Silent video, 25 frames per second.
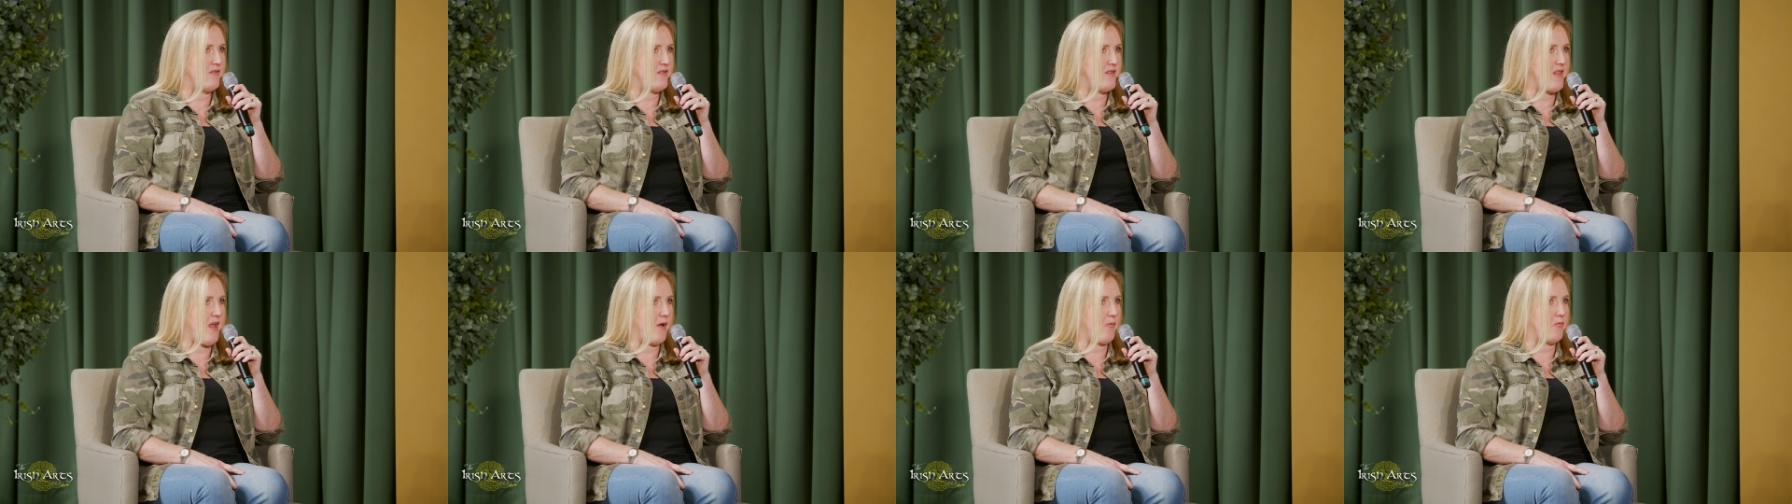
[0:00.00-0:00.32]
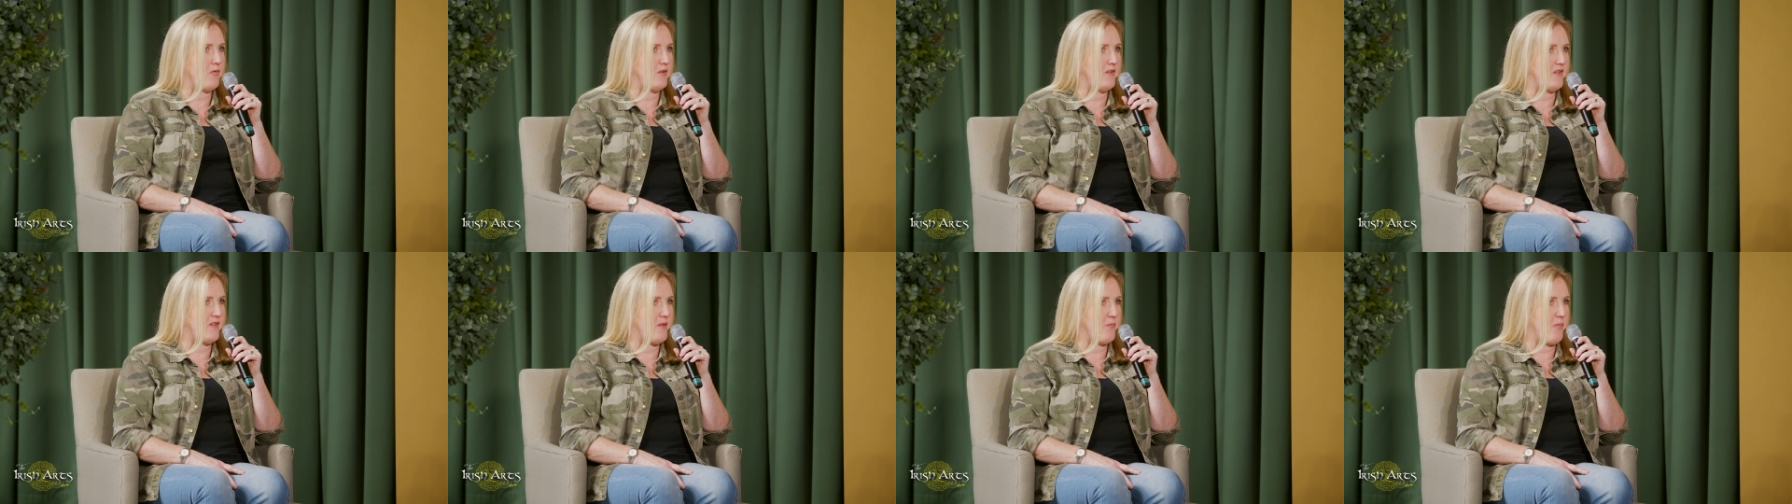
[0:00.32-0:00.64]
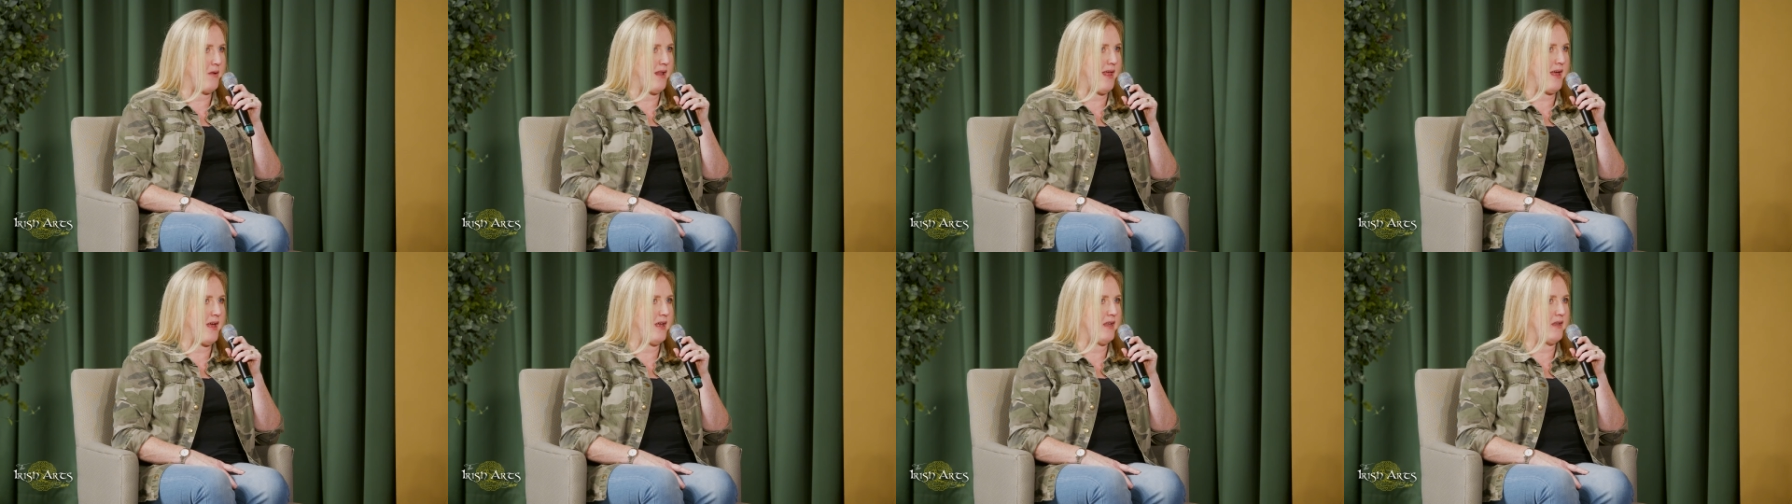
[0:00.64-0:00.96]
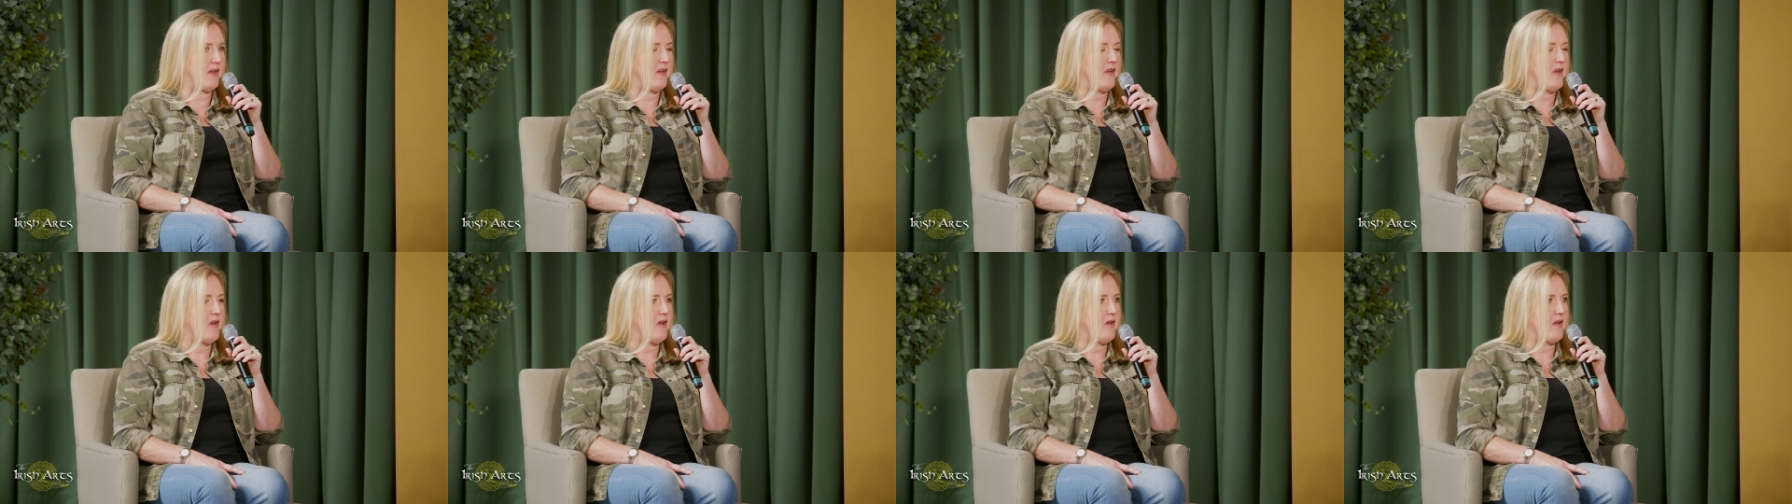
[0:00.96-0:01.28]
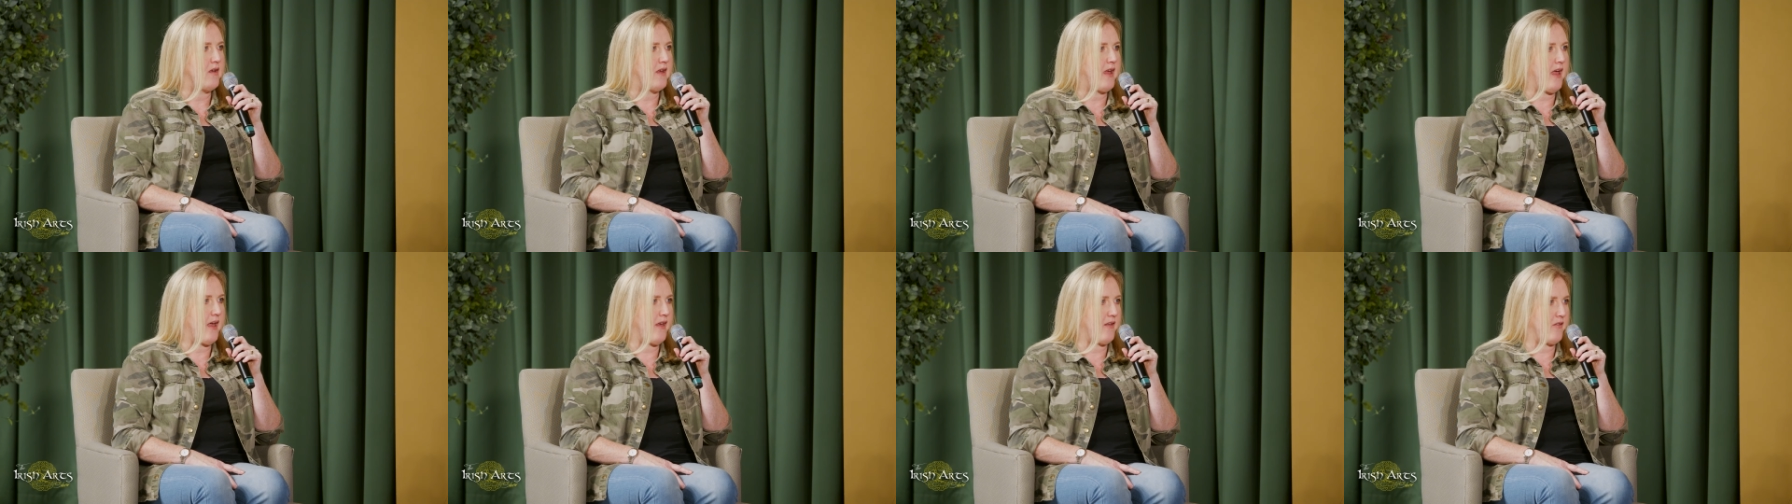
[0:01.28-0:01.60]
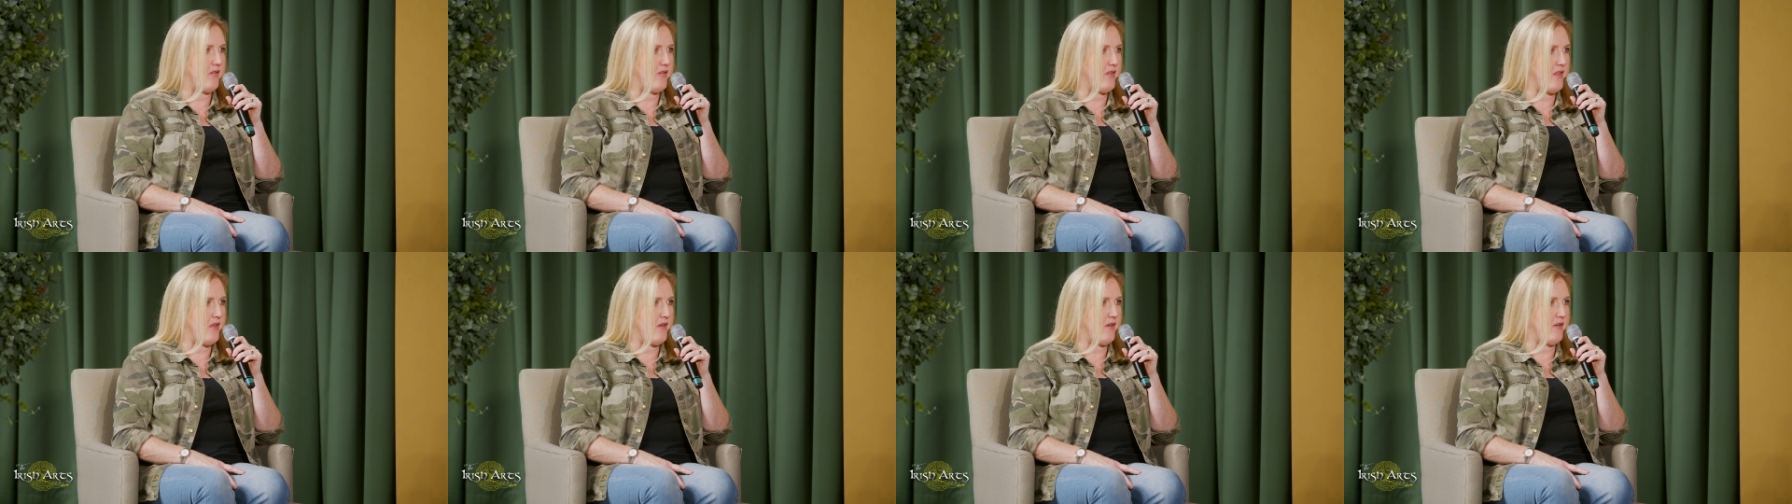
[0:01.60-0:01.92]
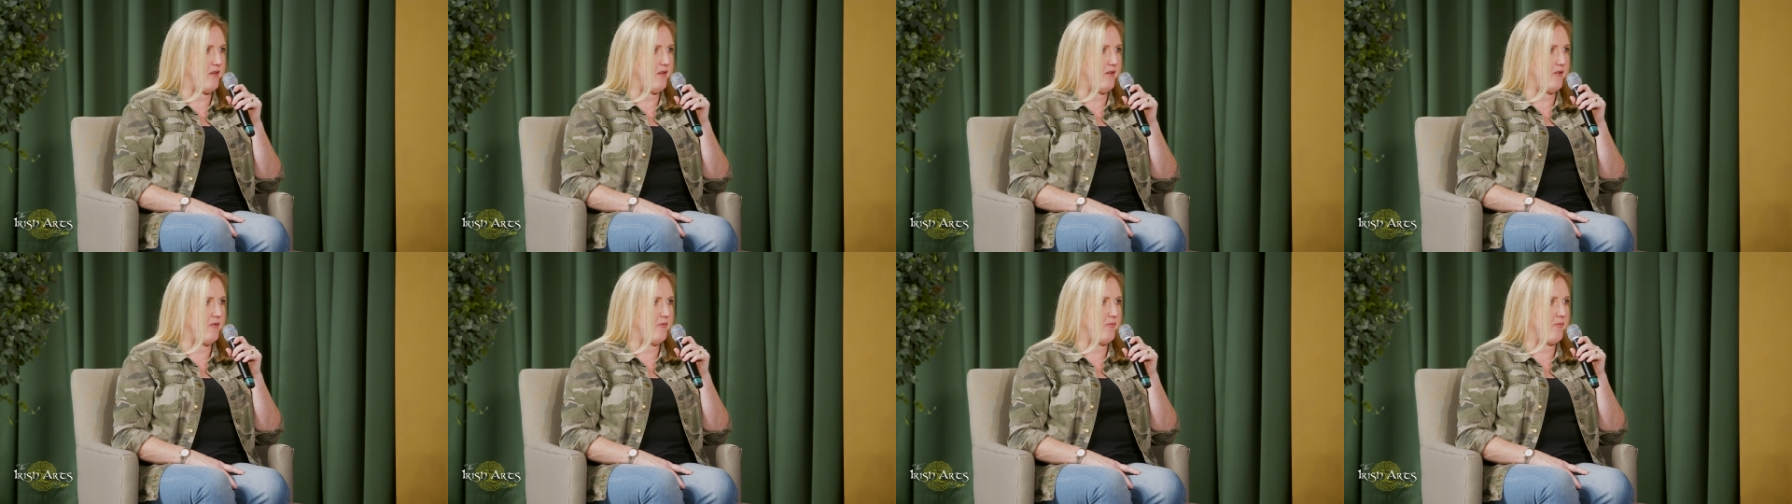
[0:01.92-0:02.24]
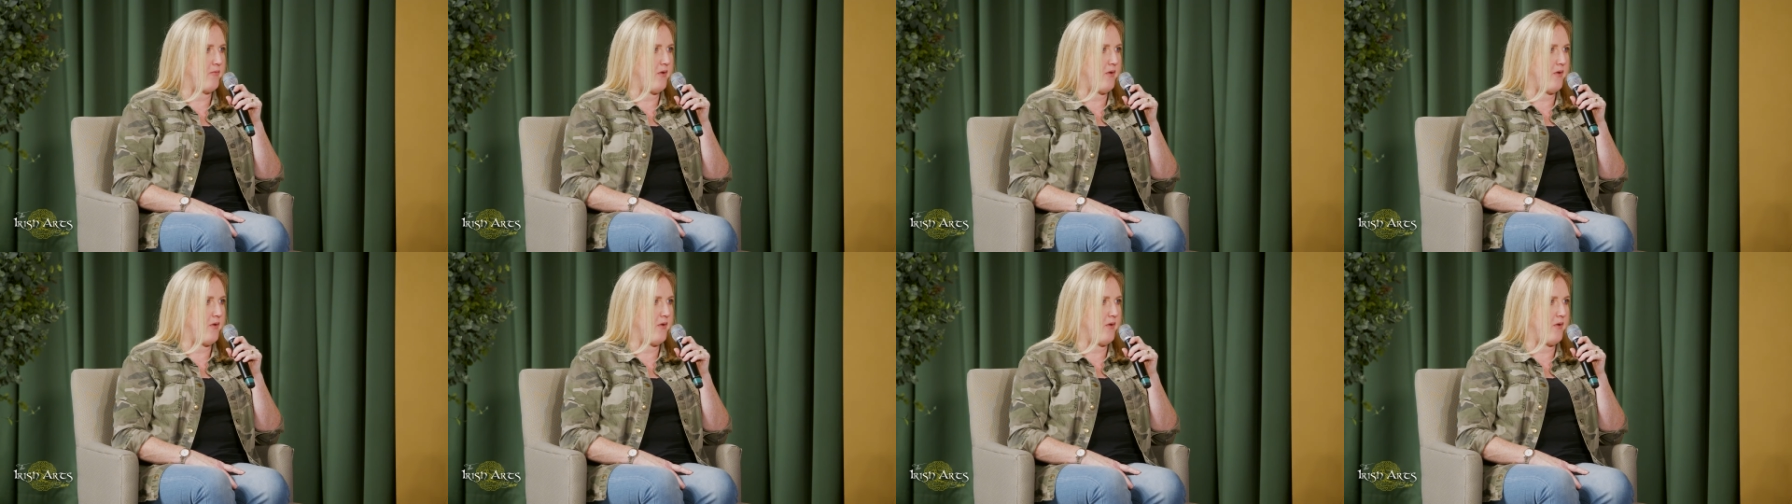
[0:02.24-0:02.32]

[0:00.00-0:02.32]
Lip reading: that was the plan. Get the